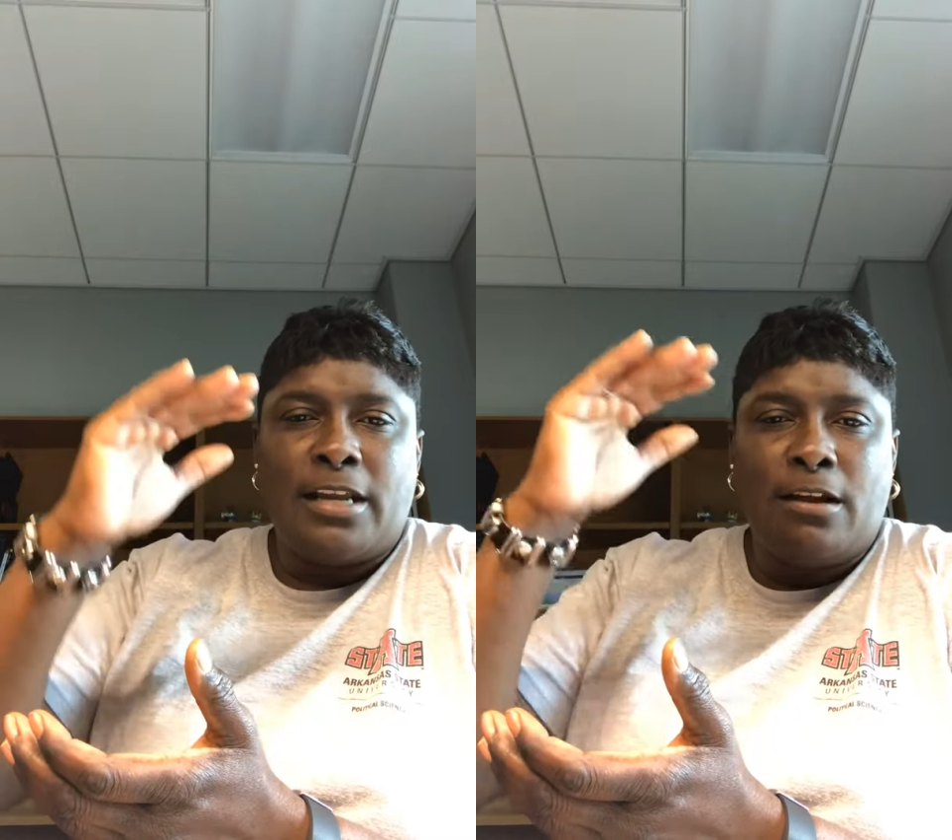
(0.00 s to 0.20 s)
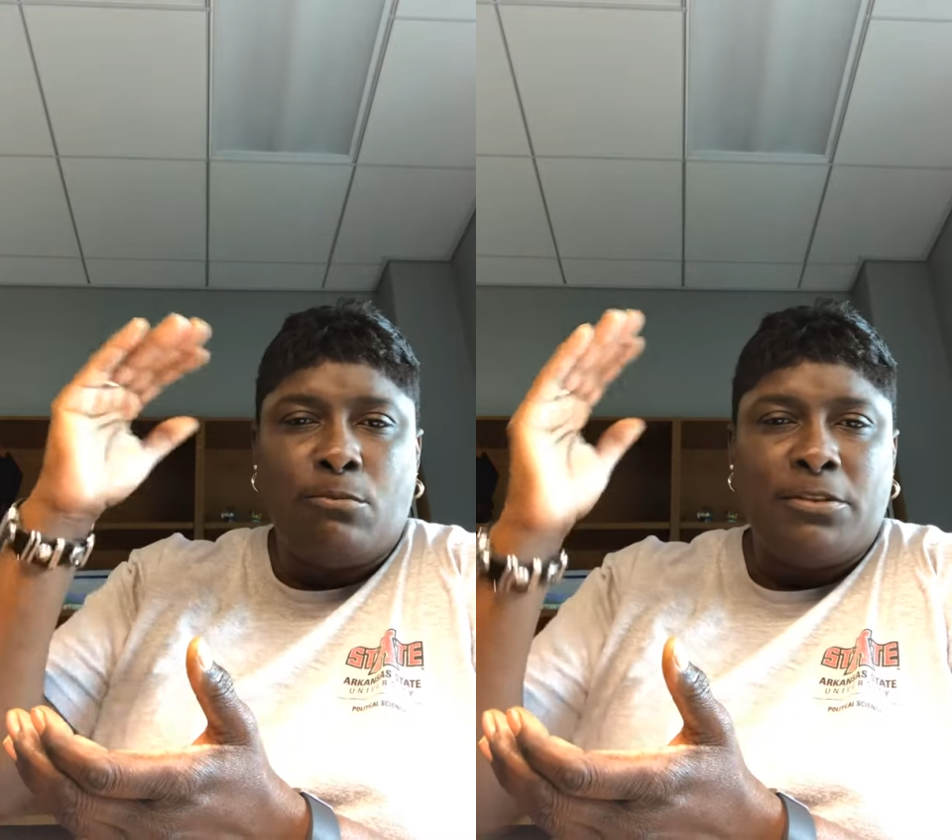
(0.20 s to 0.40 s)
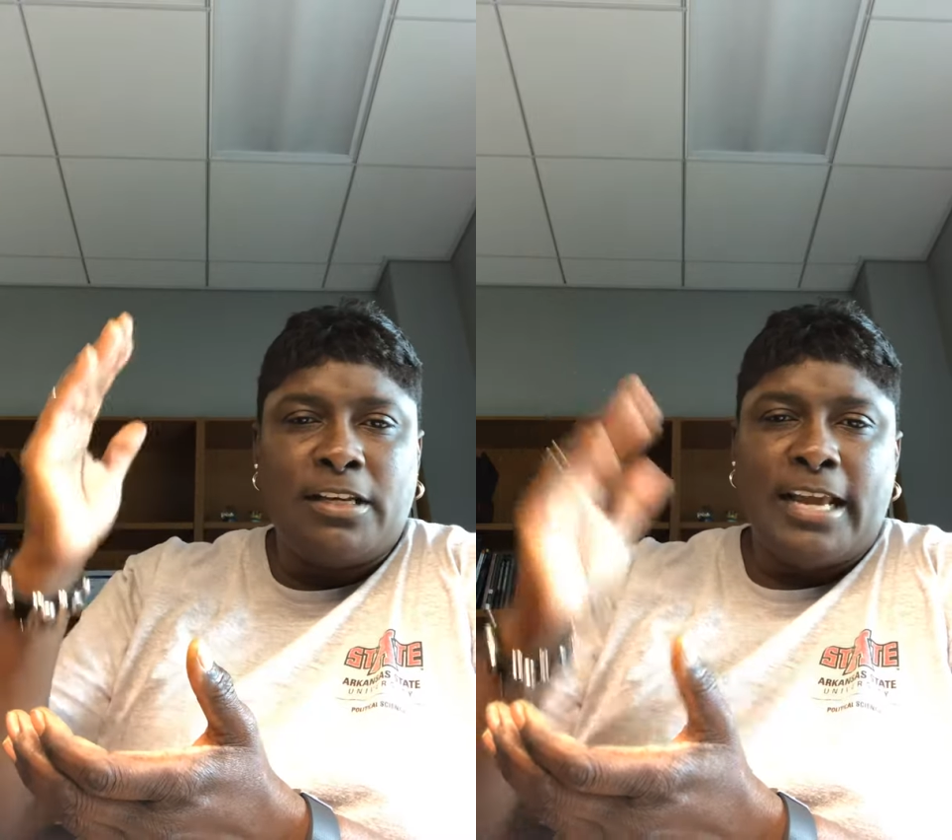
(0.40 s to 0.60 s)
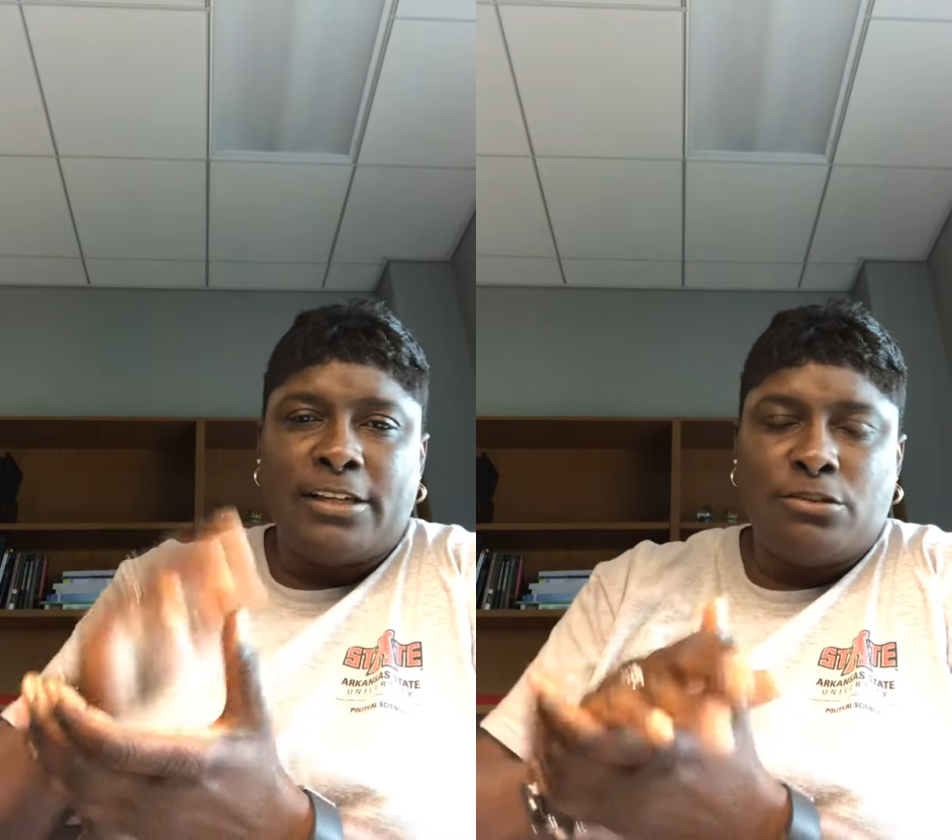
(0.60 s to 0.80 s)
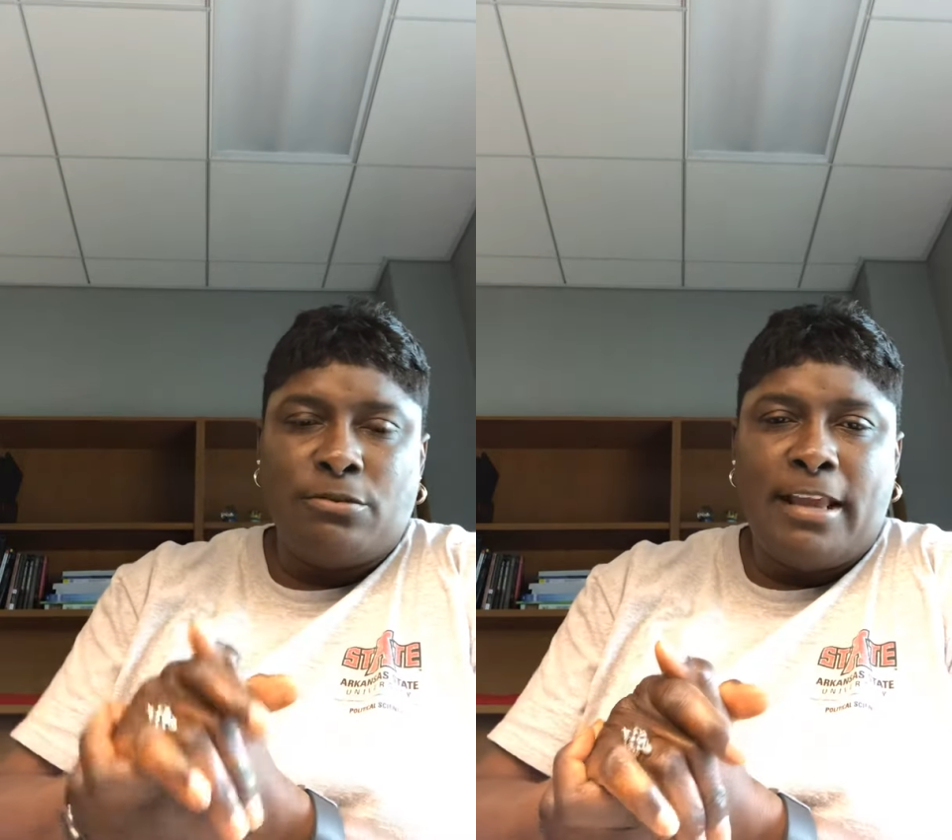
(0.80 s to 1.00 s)
help with the
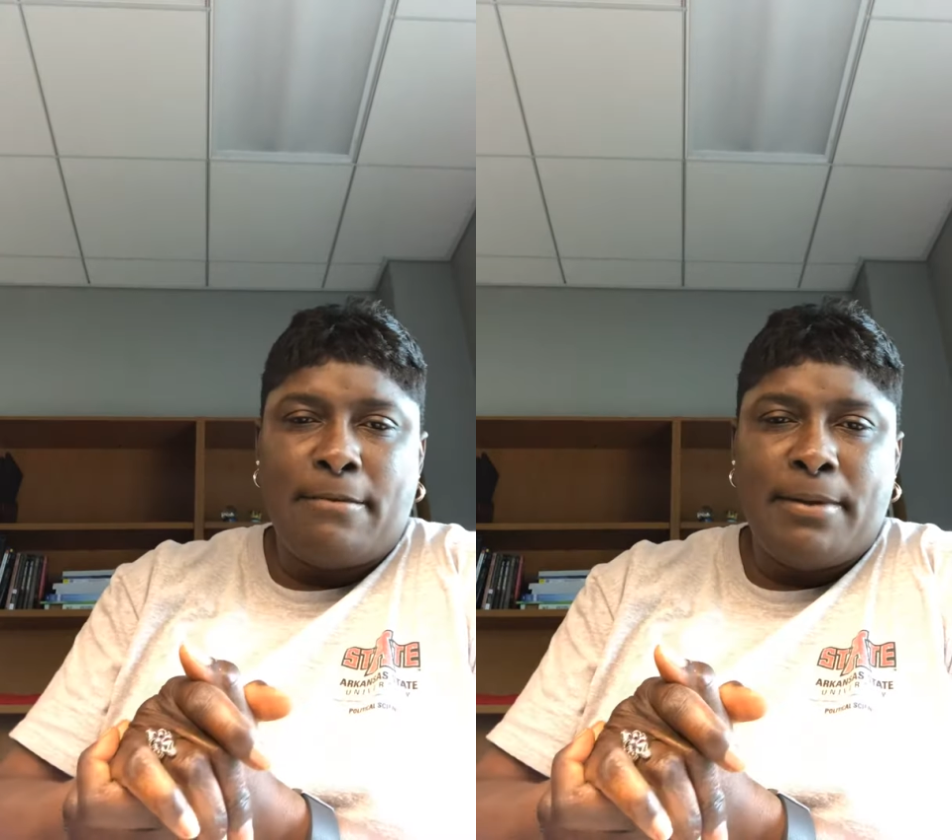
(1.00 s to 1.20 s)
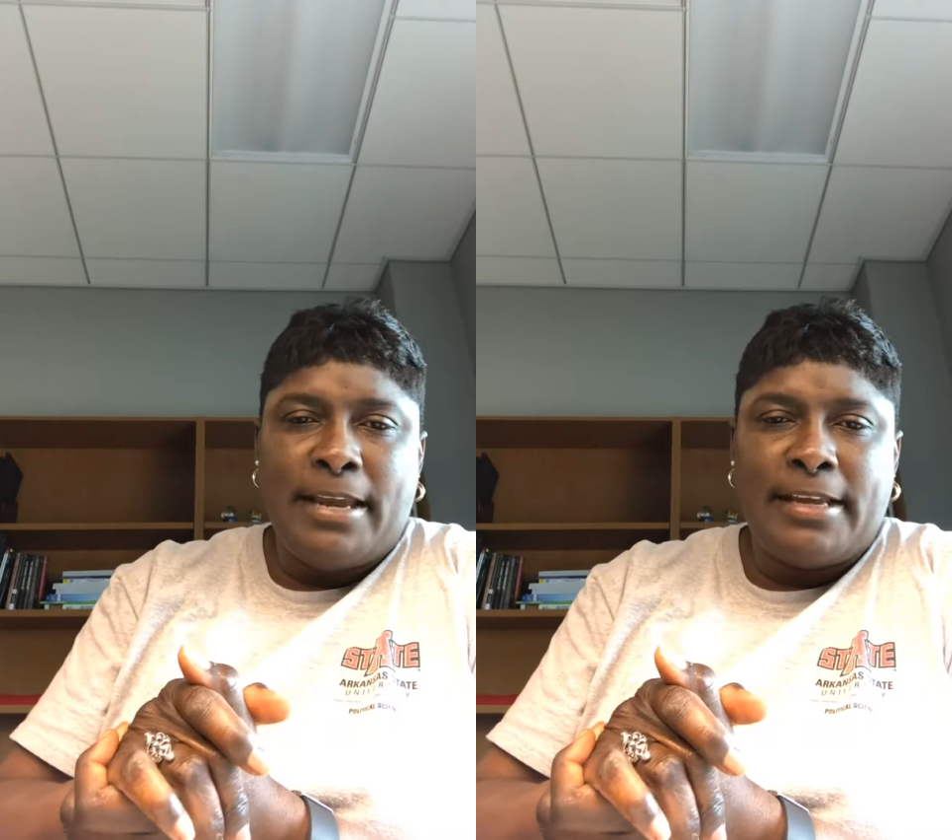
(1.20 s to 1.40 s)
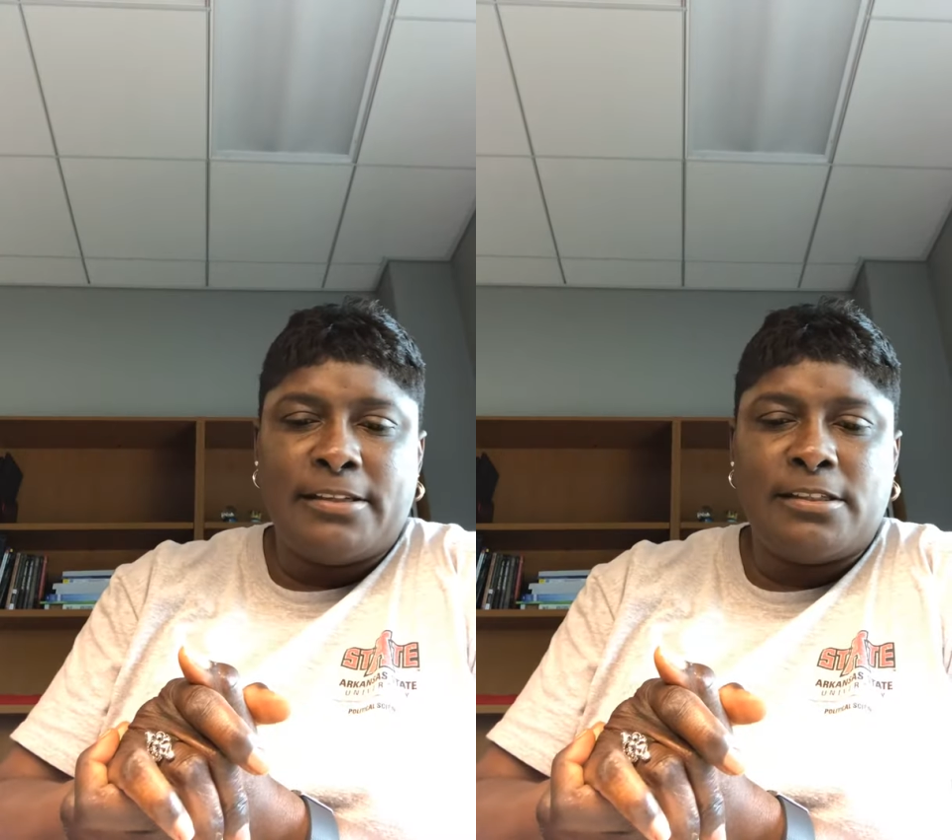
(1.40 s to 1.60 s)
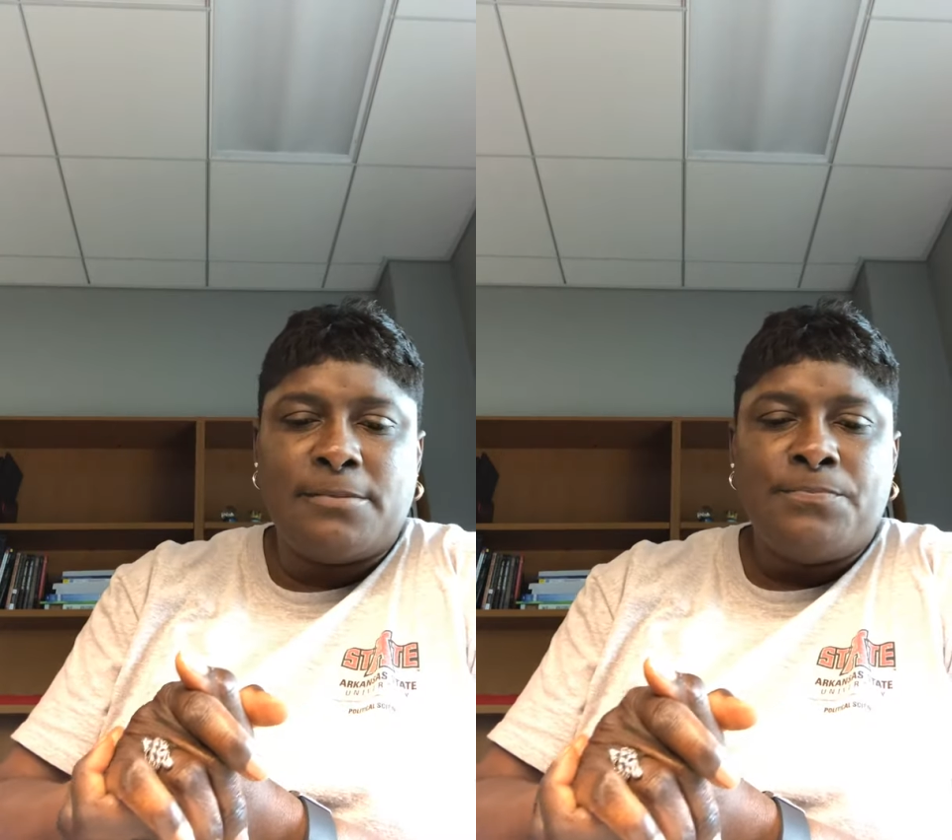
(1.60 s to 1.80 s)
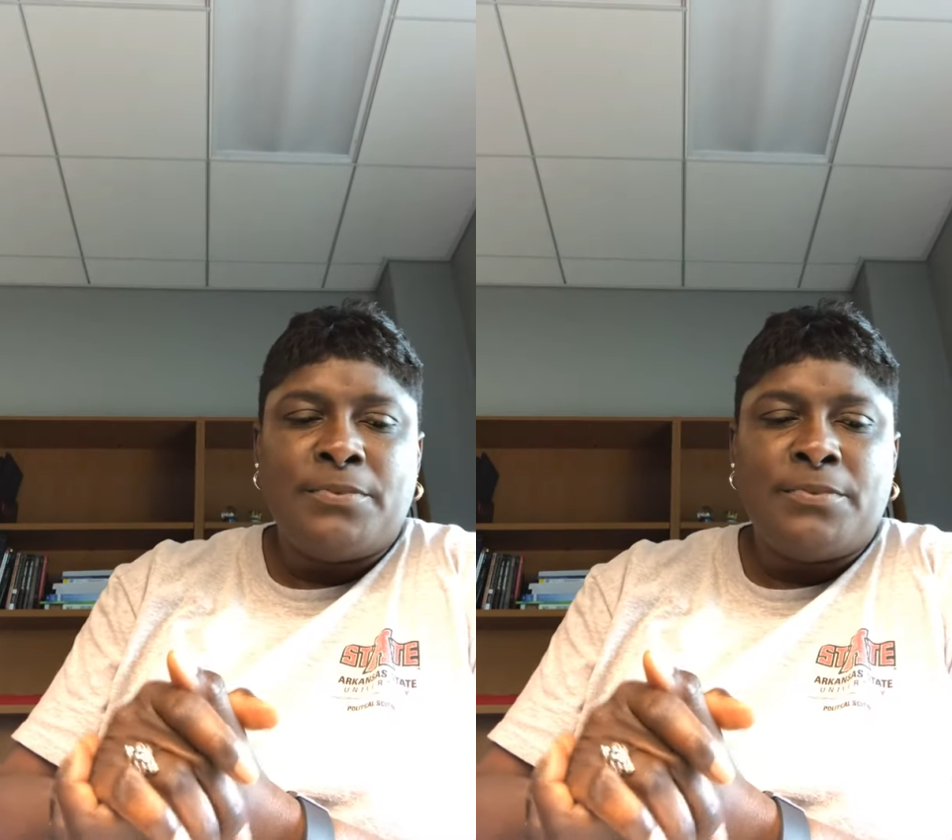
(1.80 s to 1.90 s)
national campaigns.